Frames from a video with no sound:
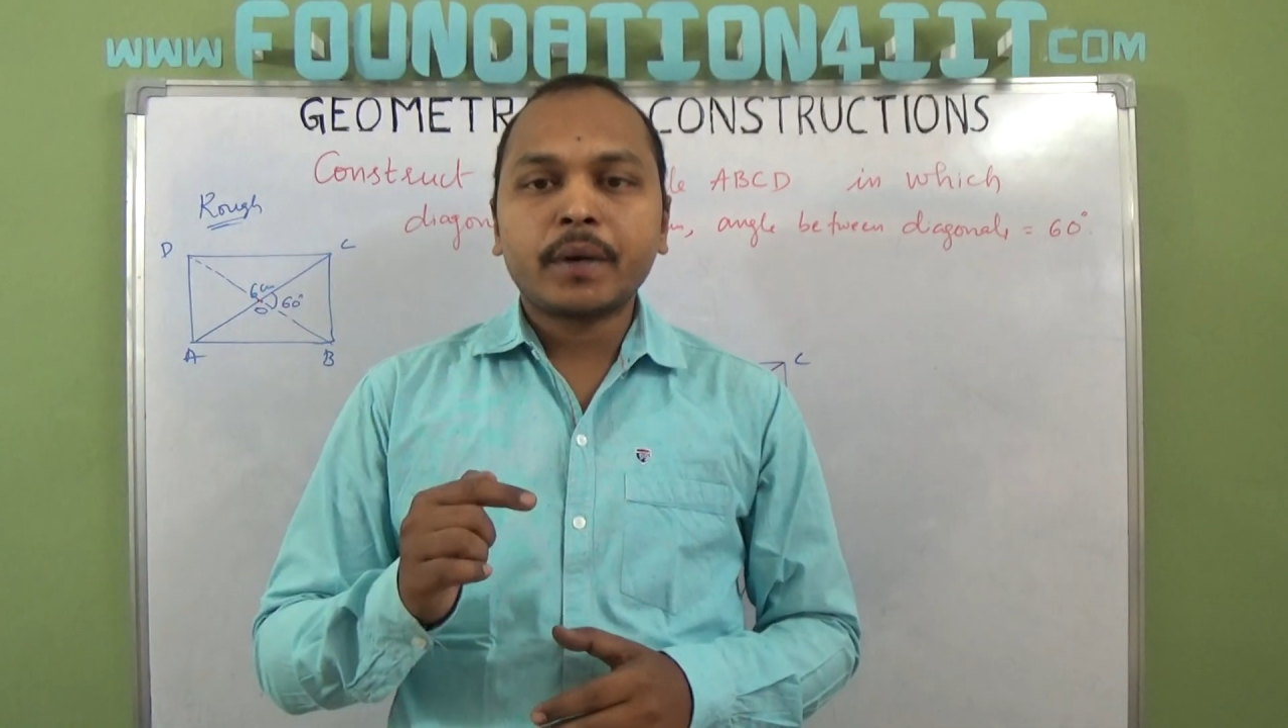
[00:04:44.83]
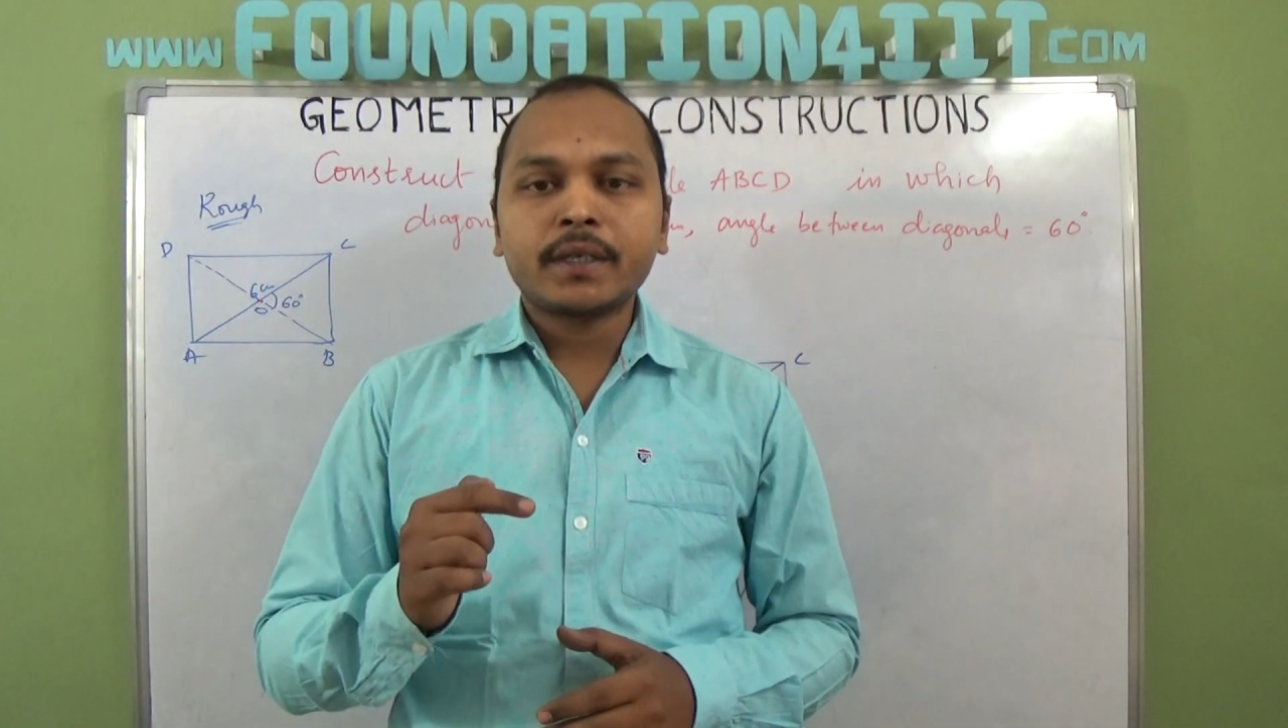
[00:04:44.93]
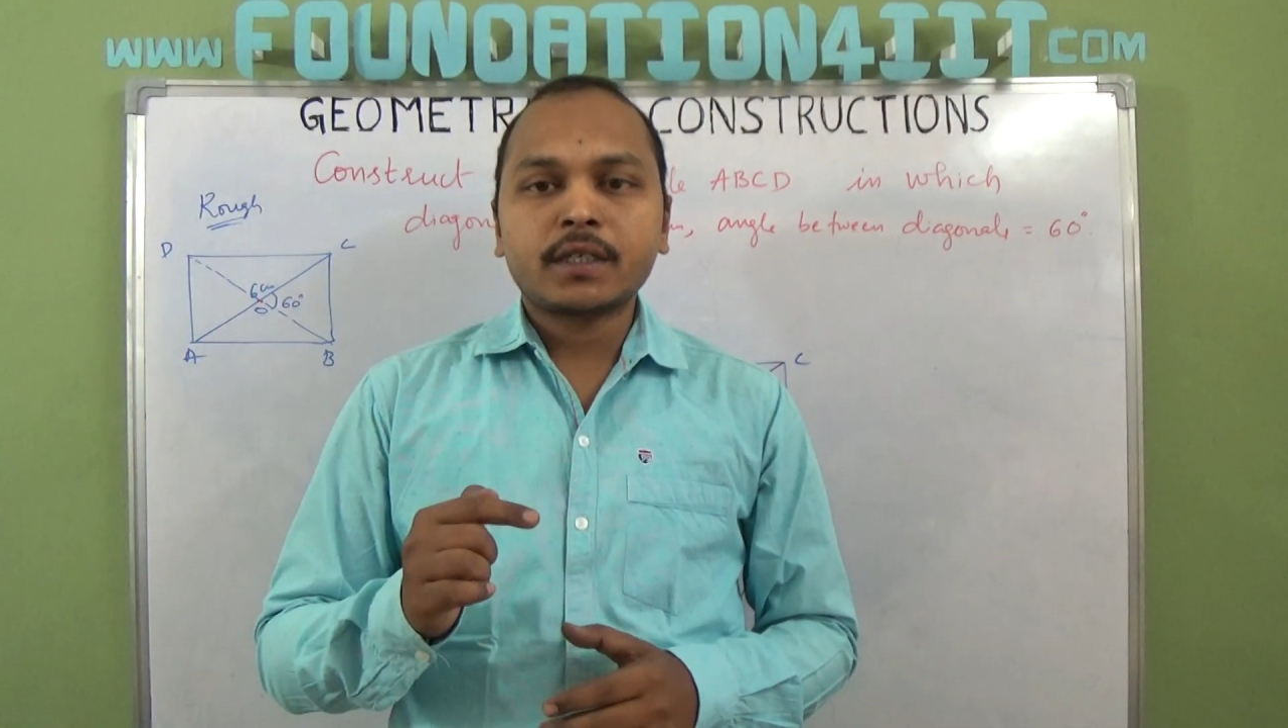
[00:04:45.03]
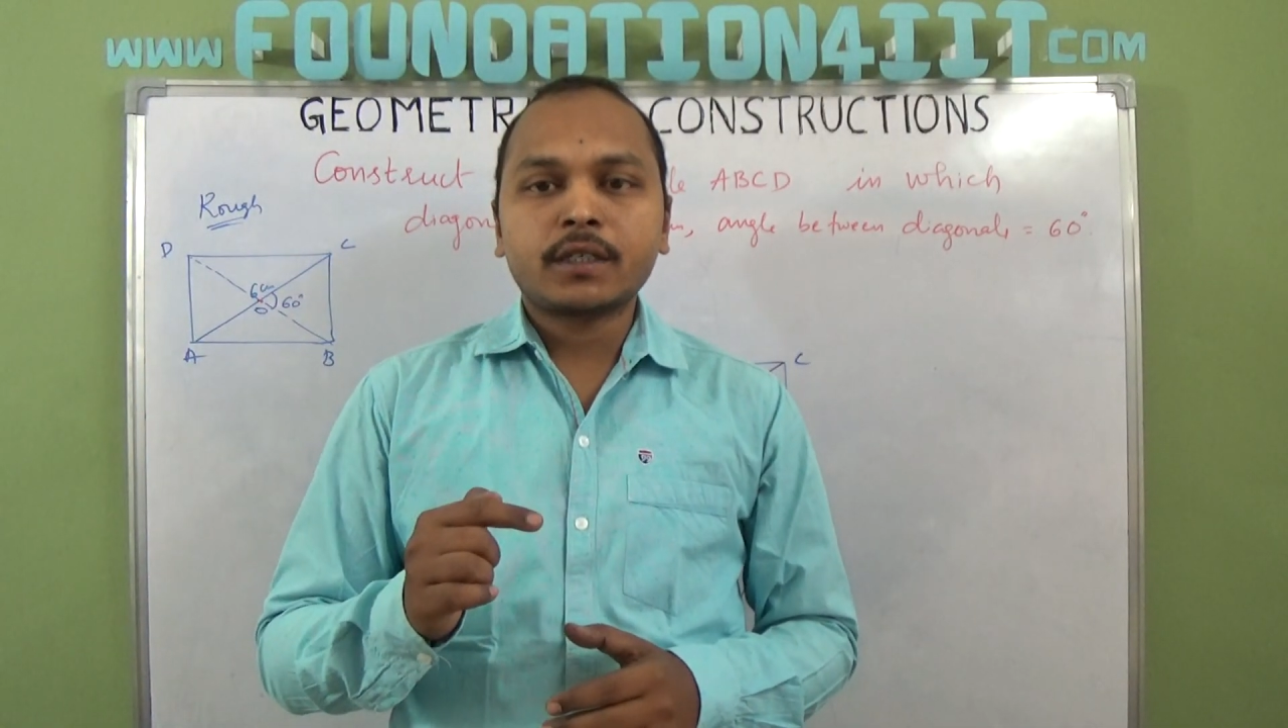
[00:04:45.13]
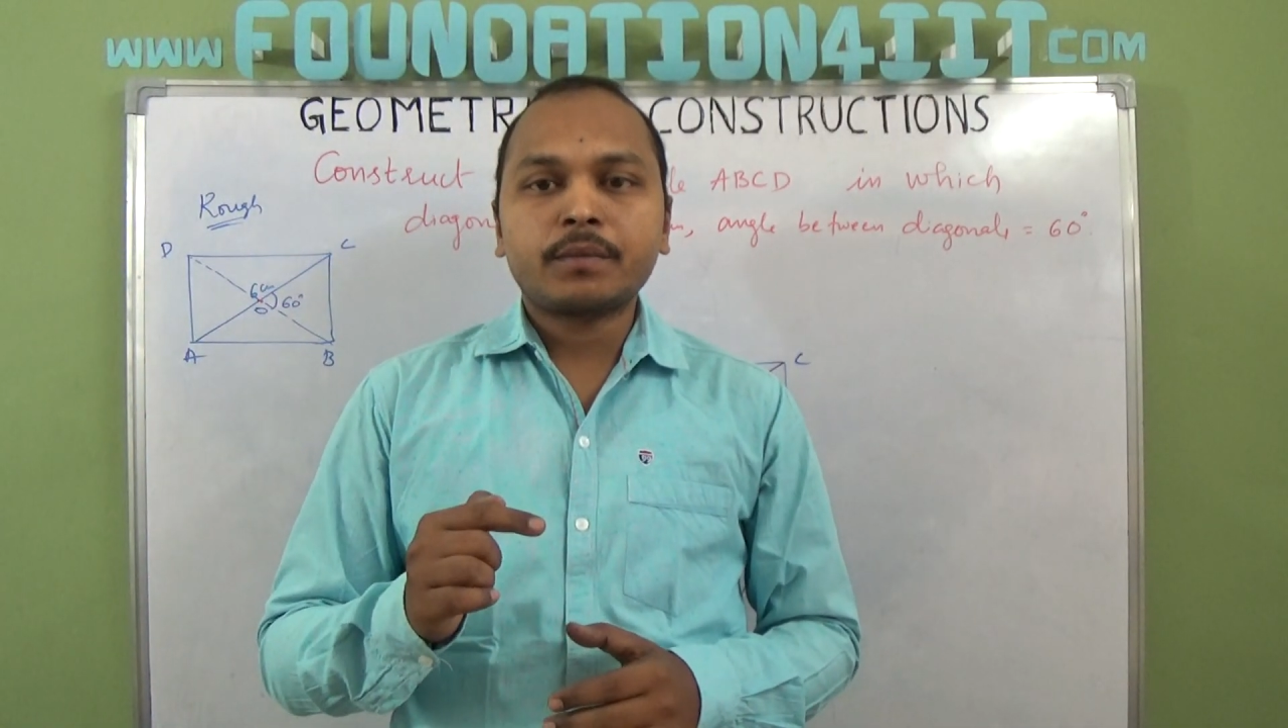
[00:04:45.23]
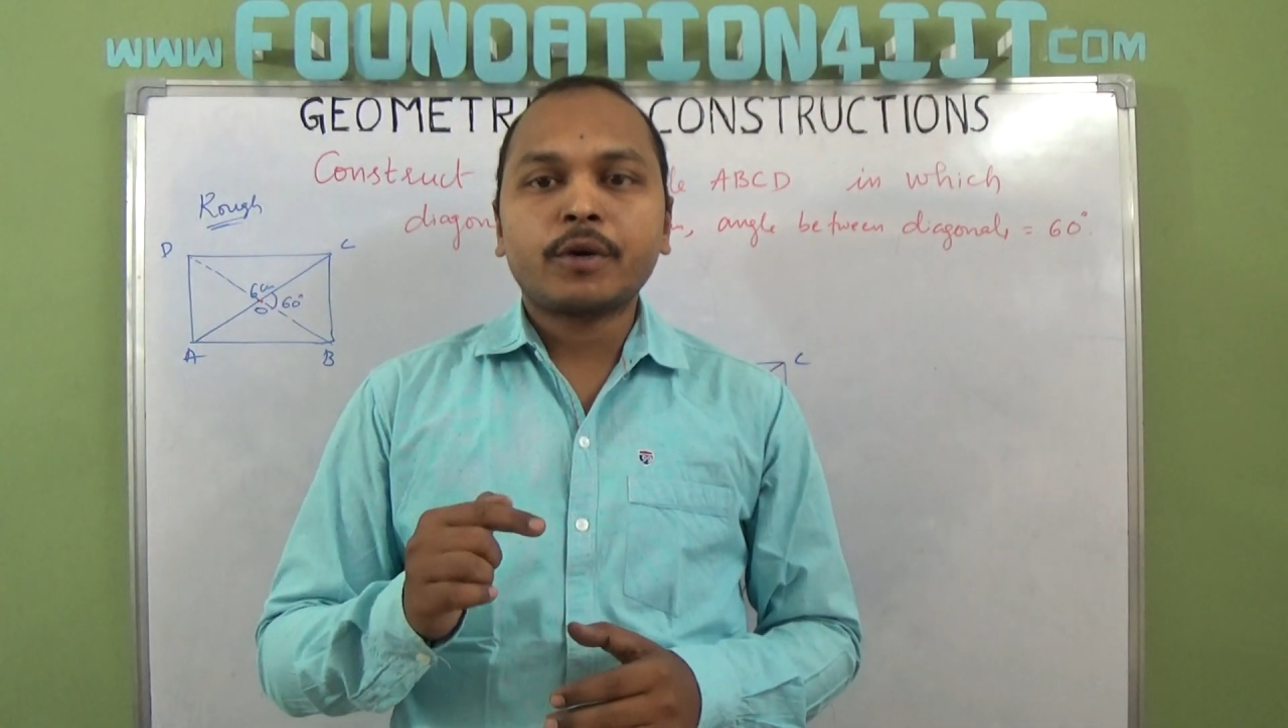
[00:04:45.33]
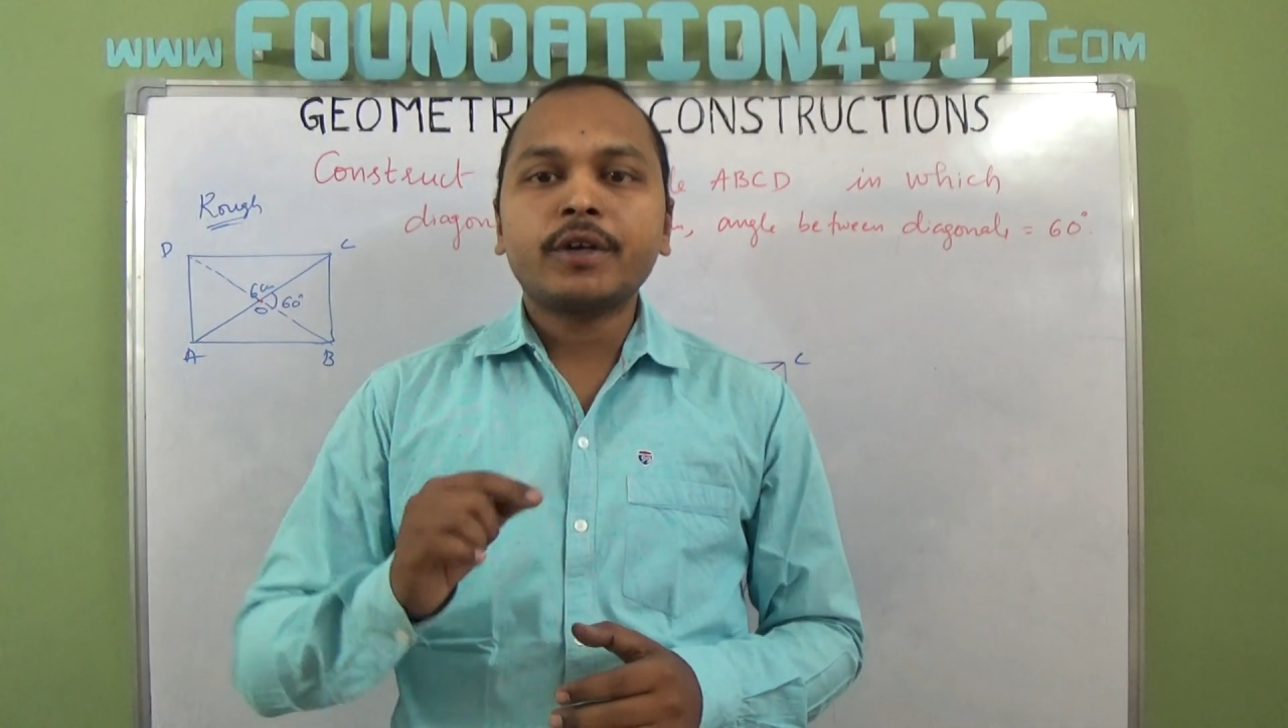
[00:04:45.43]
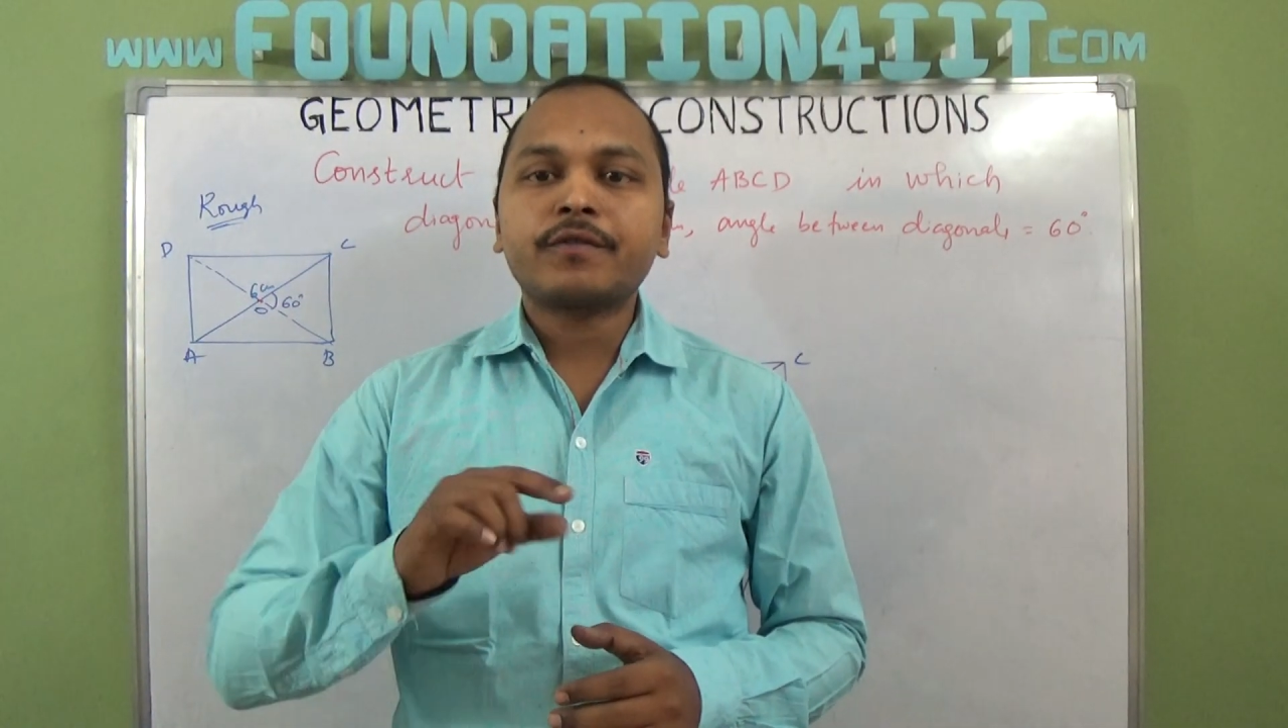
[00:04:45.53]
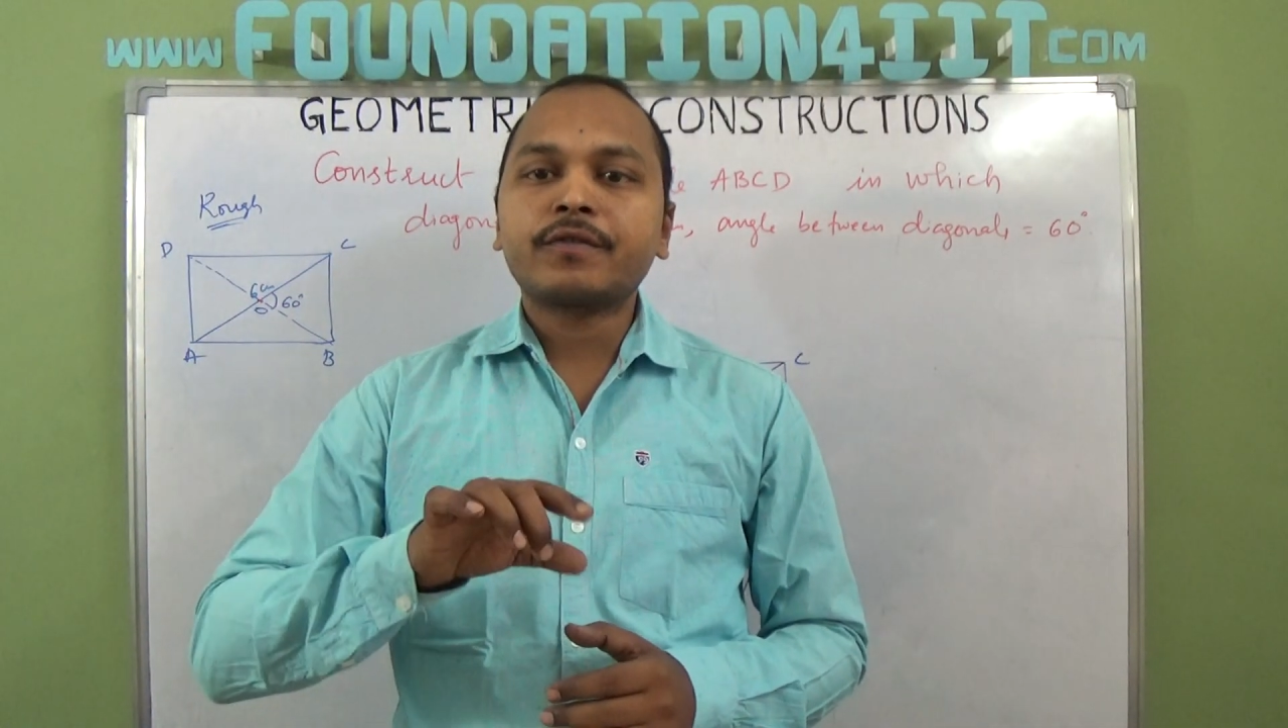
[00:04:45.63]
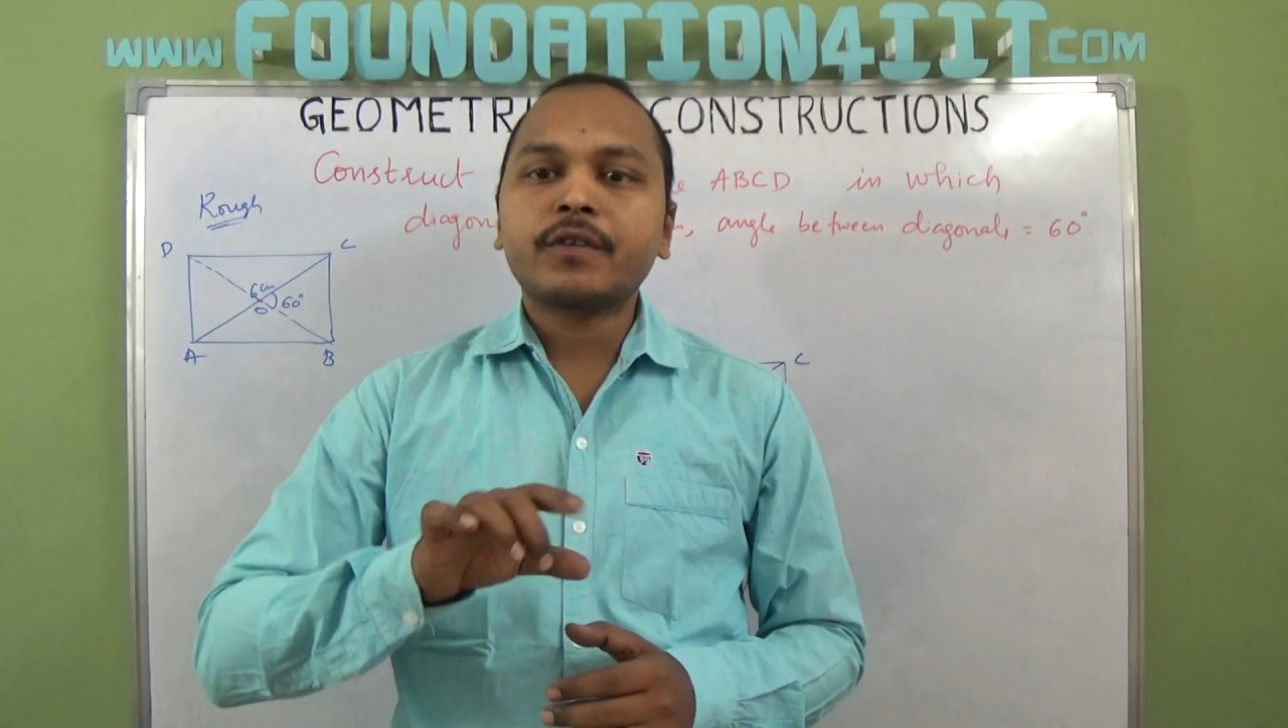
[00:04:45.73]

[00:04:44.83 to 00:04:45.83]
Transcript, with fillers: bisected point